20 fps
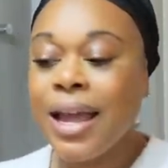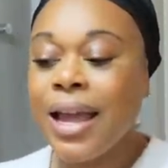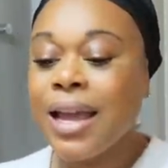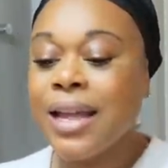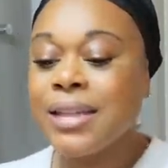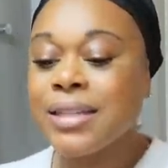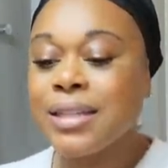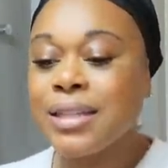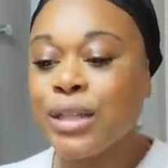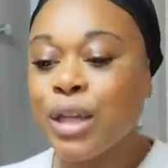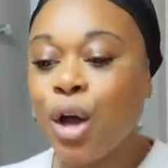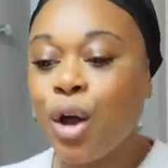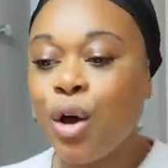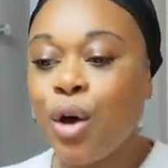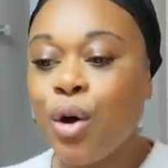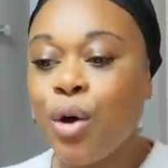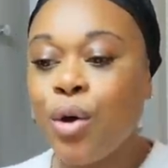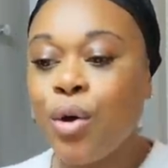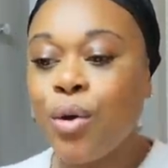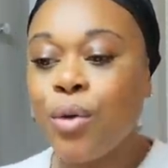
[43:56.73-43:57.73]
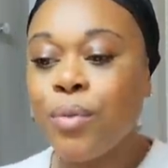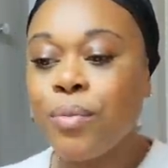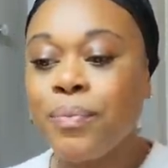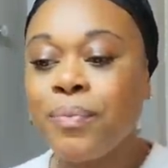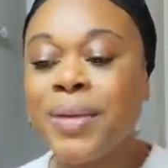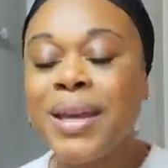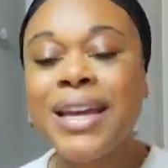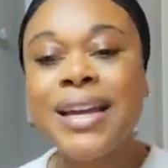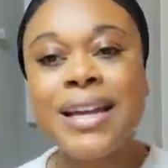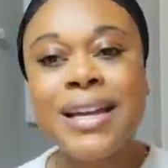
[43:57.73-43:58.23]
And so
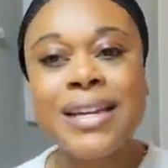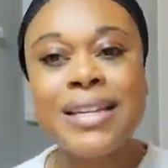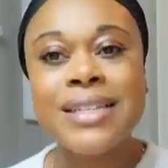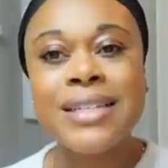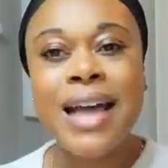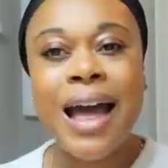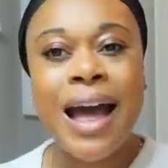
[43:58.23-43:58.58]
because